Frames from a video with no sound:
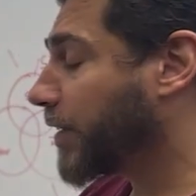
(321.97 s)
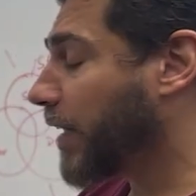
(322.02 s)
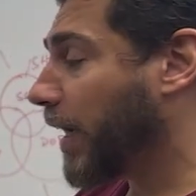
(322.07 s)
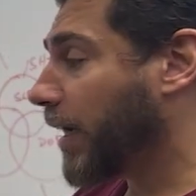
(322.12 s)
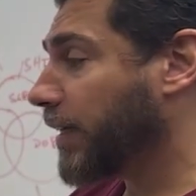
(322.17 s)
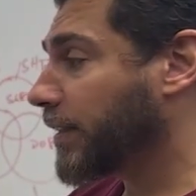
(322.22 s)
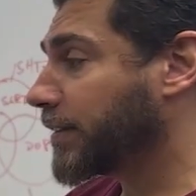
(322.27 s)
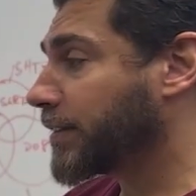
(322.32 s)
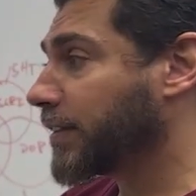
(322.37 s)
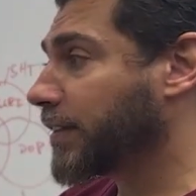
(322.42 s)

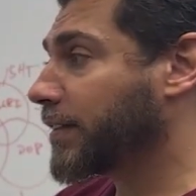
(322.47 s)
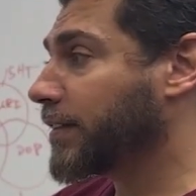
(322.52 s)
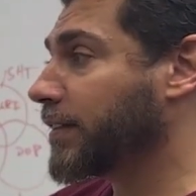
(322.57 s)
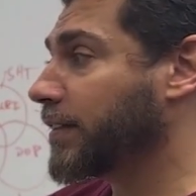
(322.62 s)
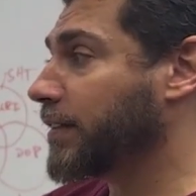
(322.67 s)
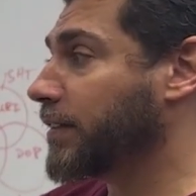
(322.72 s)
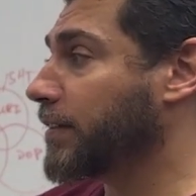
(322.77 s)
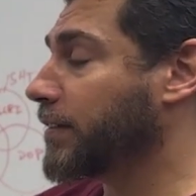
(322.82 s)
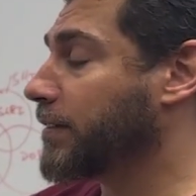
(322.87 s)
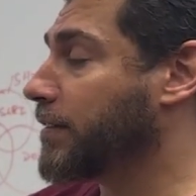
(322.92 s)
gotten to
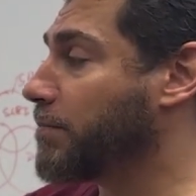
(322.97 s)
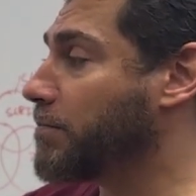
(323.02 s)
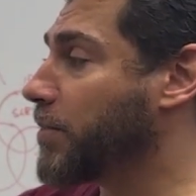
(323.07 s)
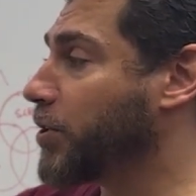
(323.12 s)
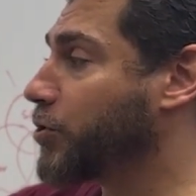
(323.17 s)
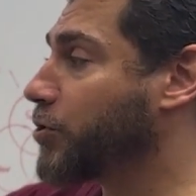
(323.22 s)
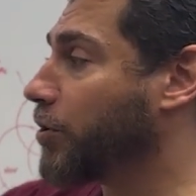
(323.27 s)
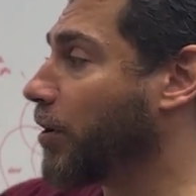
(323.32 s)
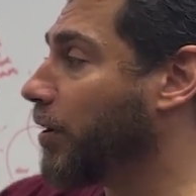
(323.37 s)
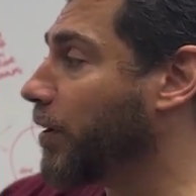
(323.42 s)
the
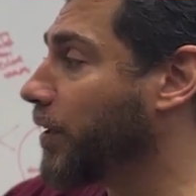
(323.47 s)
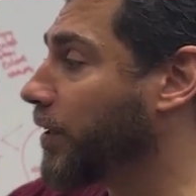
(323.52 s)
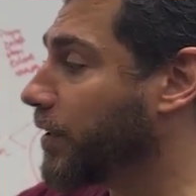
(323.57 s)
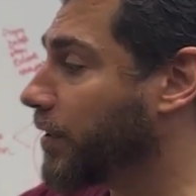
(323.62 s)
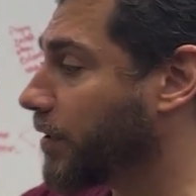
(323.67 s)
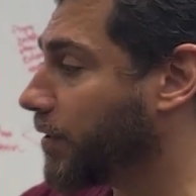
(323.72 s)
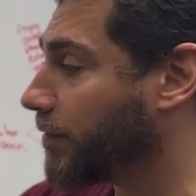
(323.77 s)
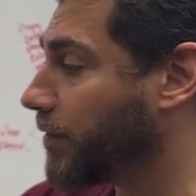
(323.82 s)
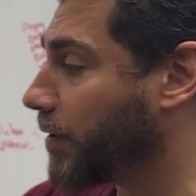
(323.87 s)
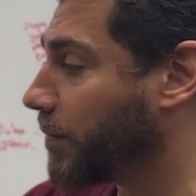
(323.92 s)

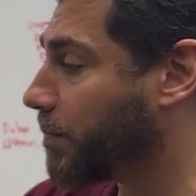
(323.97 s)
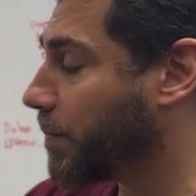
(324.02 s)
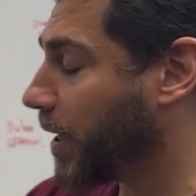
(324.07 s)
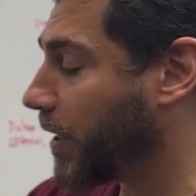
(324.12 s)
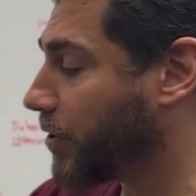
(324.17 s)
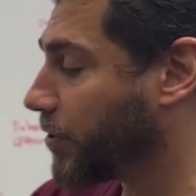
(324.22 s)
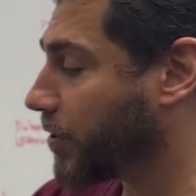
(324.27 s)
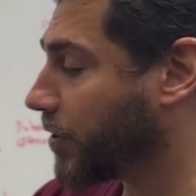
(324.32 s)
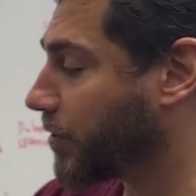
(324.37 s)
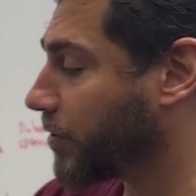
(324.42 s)
majority of the
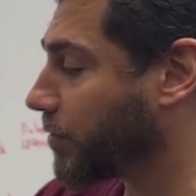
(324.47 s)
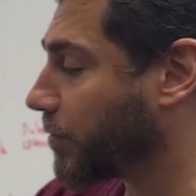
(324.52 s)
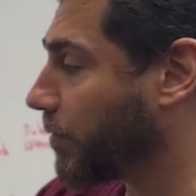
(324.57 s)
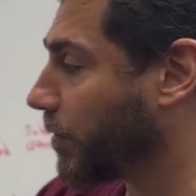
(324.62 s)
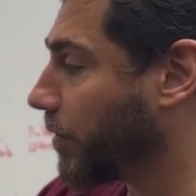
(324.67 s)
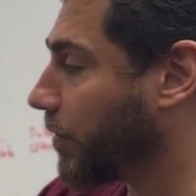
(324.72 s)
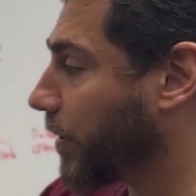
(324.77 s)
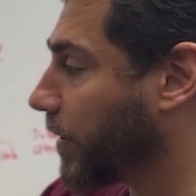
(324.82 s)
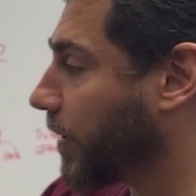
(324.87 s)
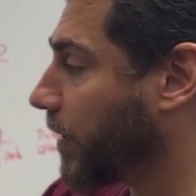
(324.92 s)
patients who
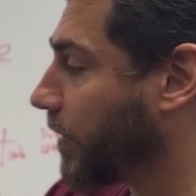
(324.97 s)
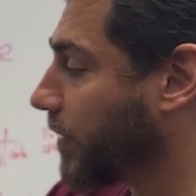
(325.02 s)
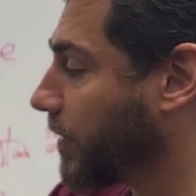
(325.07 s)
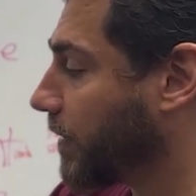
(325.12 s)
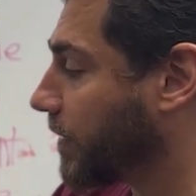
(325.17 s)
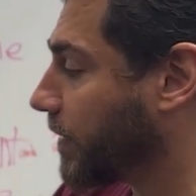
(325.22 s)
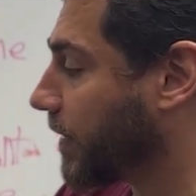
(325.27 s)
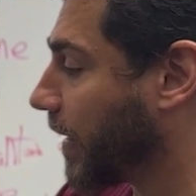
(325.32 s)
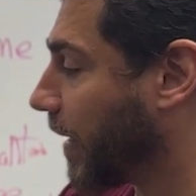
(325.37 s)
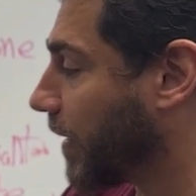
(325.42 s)
are looking at
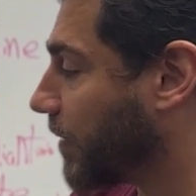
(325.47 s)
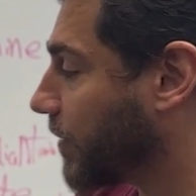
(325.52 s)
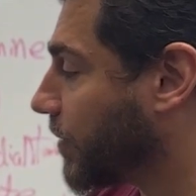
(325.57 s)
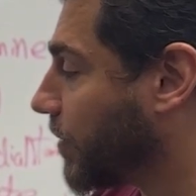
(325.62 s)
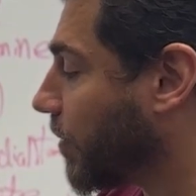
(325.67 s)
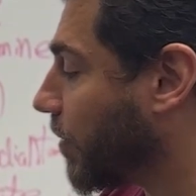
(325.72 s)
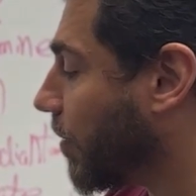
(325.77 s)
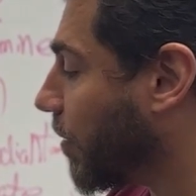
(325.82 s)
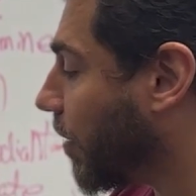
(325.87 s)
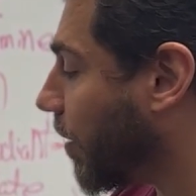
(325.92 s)
these statins,
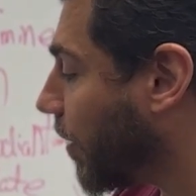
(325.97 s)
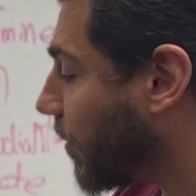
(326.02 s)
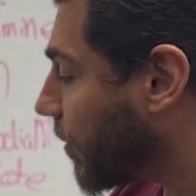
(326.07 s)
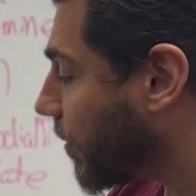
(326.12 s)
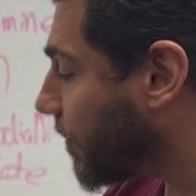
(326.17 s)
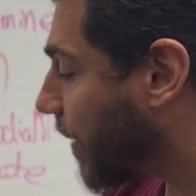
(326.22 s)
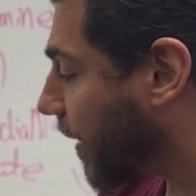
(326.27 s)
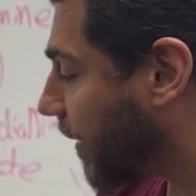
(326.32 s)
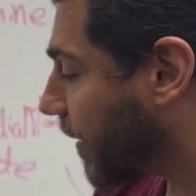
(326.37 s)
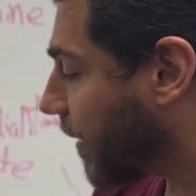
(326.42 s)
there are
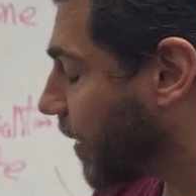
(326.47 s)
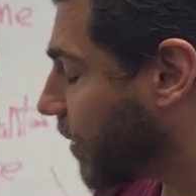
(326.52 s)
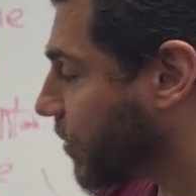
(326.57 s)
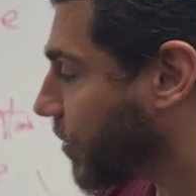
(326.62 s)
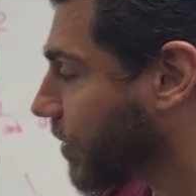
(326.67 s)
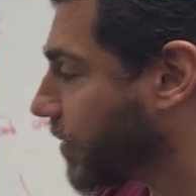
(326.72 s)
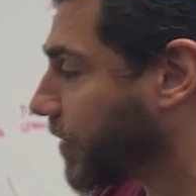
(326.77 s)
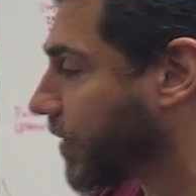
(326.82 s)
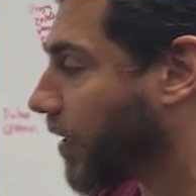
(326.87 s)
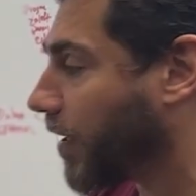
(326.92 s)
other
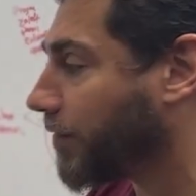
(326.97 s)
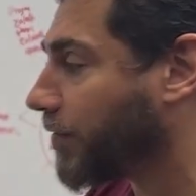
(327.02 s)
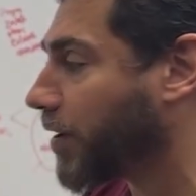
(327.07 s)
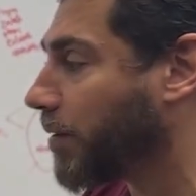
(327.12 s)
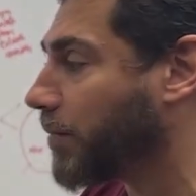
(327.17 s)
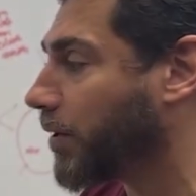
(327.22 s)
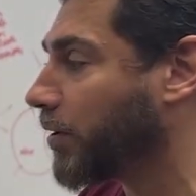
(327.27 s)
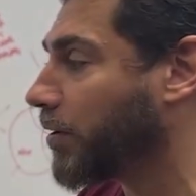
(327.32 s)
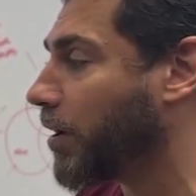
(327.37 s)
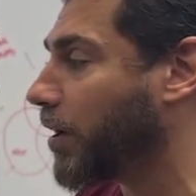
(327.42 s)
medications that have
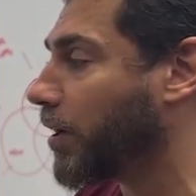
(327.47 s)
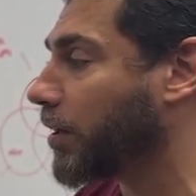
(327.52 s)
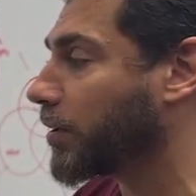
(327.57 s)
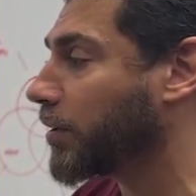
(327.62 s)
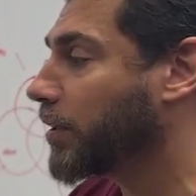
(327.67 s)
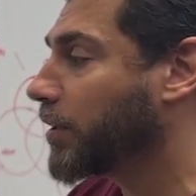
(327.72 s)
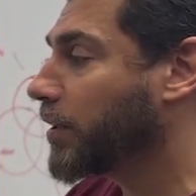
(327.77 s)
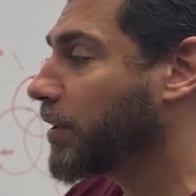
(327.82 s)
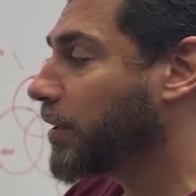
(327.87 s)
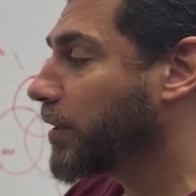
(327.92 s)
come
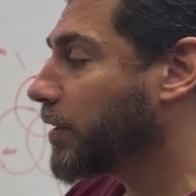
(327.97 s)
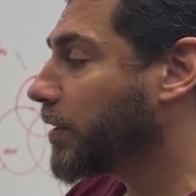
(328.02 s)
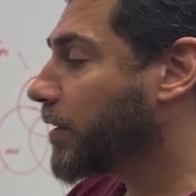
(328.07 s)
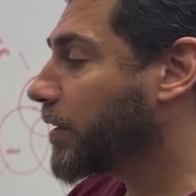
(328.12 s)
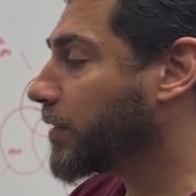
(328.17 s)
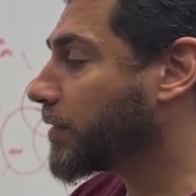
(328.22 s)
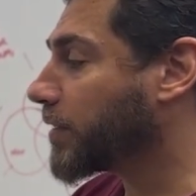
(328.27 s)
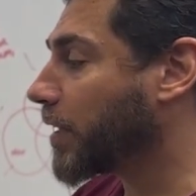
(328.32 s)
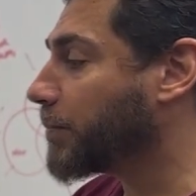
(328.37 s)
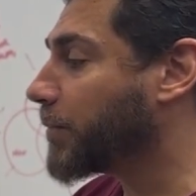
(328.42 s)
along,
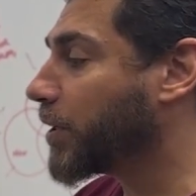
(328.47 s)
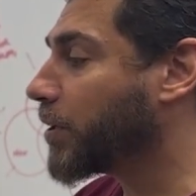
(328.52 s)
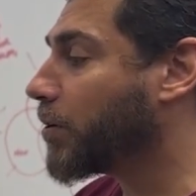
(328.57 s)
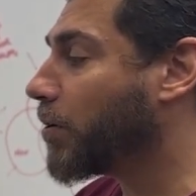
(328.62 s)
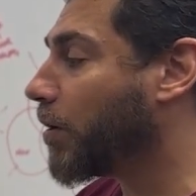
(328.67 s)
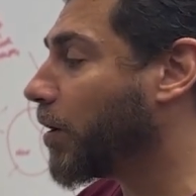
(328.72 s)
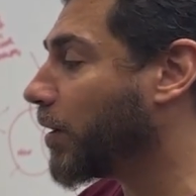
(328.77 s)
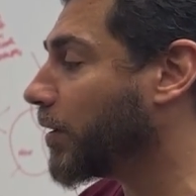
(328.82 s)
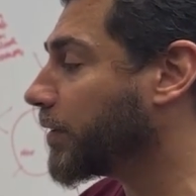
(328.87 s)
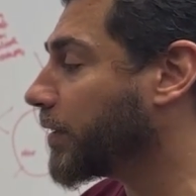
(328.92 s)
something
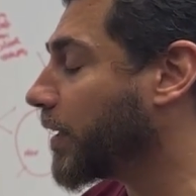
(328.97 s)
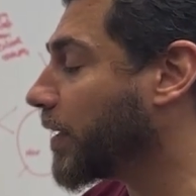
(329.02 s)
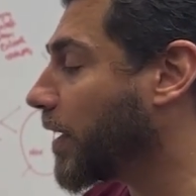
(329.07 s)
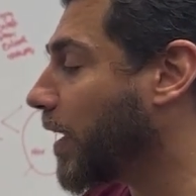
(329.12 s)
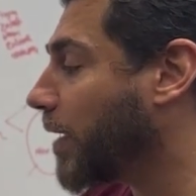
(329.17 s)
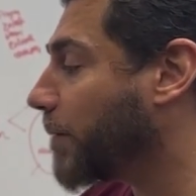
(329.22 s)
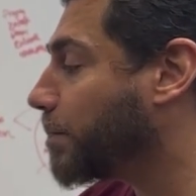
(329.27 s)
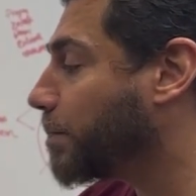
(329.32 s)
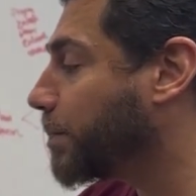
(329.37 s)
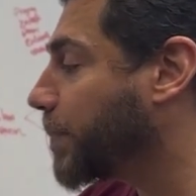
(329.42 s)
called
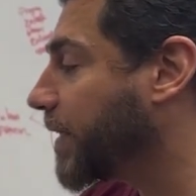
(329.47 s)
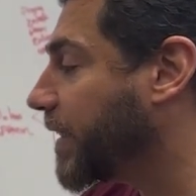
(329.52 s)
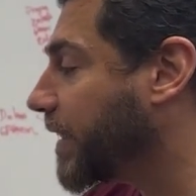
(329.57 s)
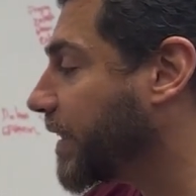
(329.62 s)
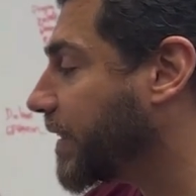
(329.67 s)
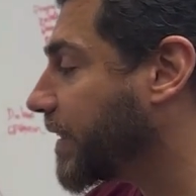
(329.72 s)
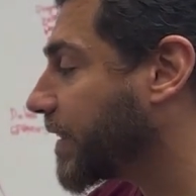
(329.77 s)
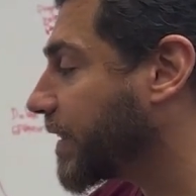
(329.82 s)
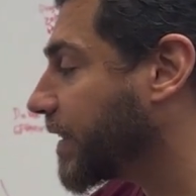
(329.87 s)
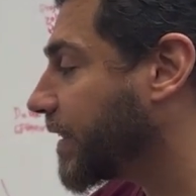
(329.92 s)
a
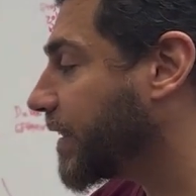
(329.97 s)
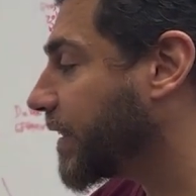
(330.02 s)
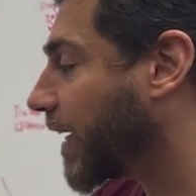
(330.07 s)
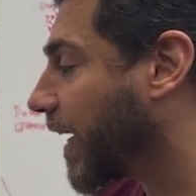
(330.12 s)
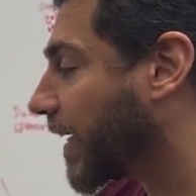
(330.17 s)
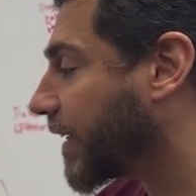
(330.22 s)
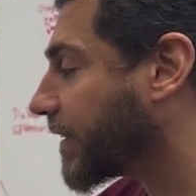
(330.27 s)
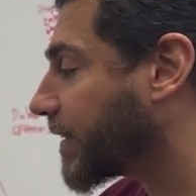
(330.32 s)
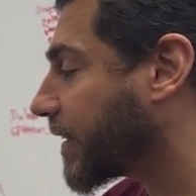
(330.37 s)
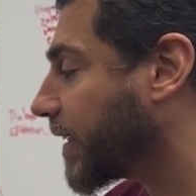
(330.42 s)

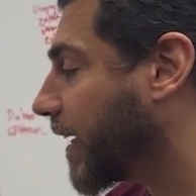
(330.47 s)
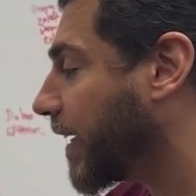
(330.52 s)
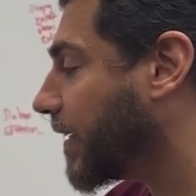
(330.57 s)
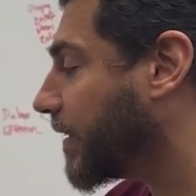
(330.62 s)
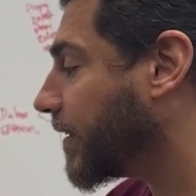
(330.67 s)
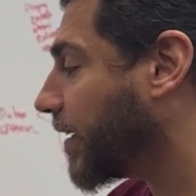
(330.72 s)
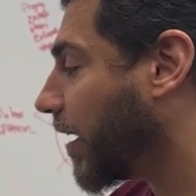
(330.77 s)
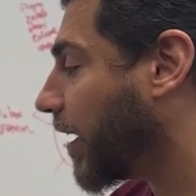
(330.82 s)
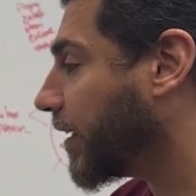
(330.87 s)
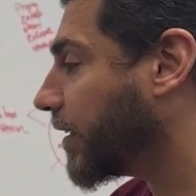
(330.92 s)

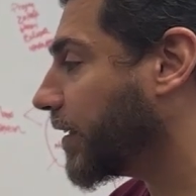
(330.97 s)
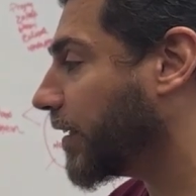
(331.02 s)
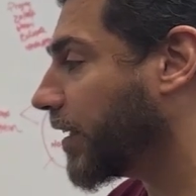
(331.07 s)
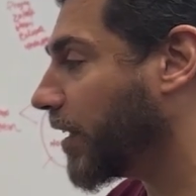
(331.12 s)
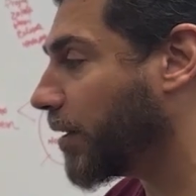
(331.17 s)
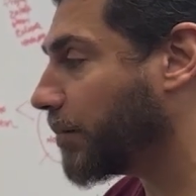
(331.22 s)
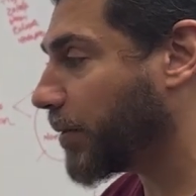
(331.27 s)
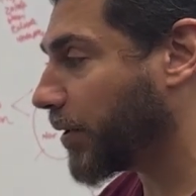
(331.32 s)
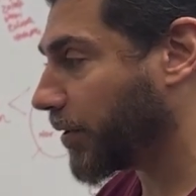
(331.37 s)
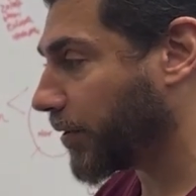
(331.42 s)
PCSK9
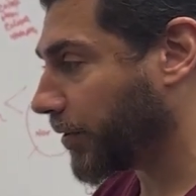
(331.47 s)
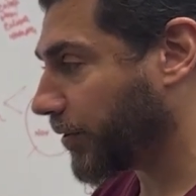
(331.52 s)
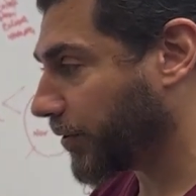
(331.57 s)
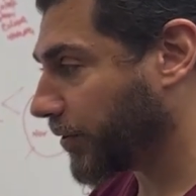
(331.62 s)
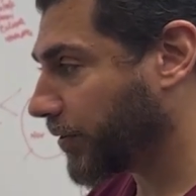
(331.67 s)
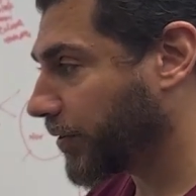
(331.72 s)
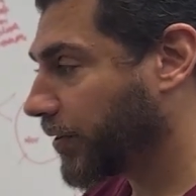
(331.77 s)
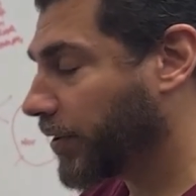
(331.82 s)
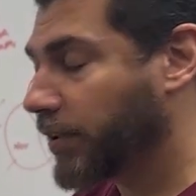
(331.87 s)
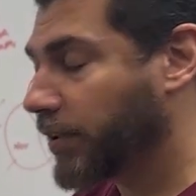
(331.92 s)
inhibitors.